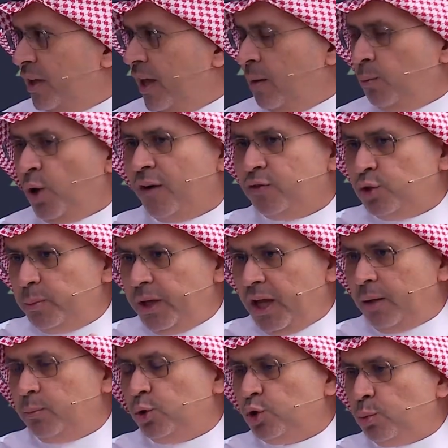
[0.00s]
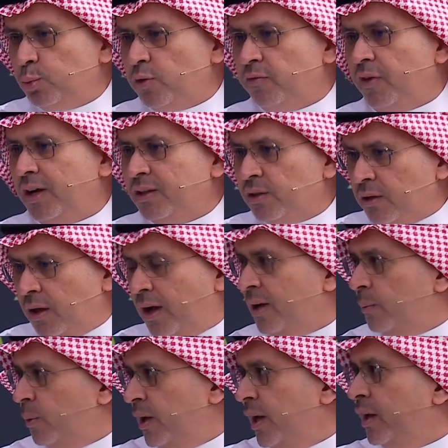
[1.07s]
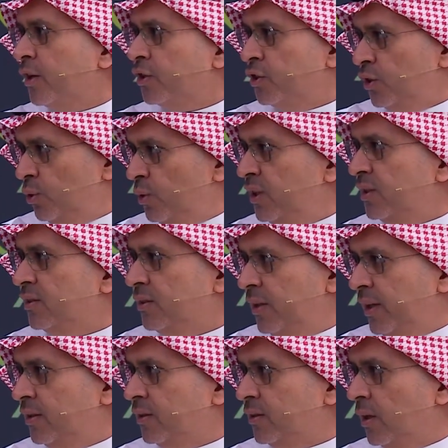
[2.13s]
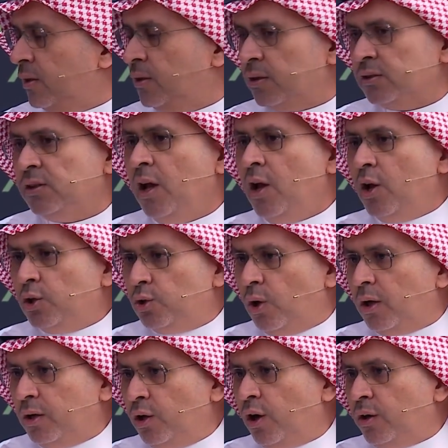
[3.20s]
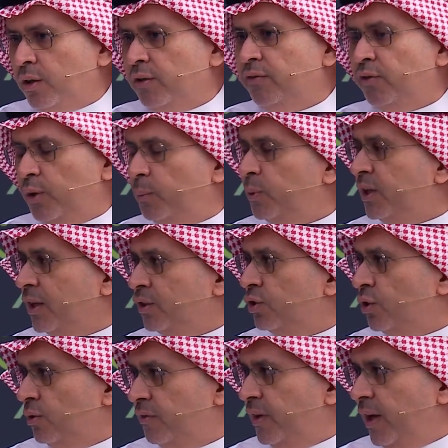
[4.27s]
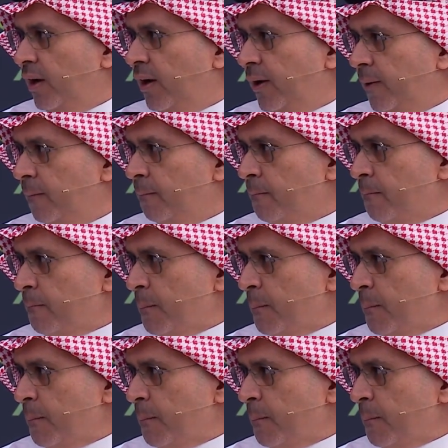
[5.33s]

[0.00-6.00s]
of the game. You have to be able to provide reliable energy to these data centers to unlock the full potential of AI.